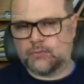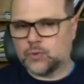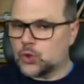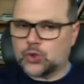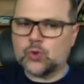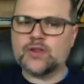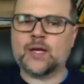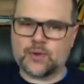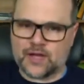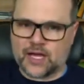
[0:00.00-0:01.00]
You do
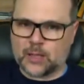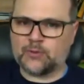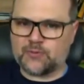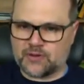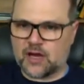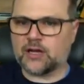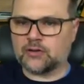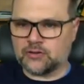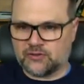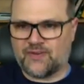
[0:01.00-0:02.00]
that with the help of
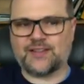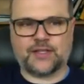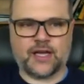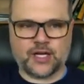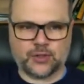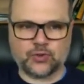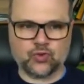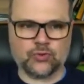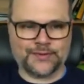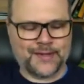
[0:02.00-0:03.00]
methodical investigation
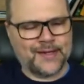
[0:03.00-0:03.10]
tools.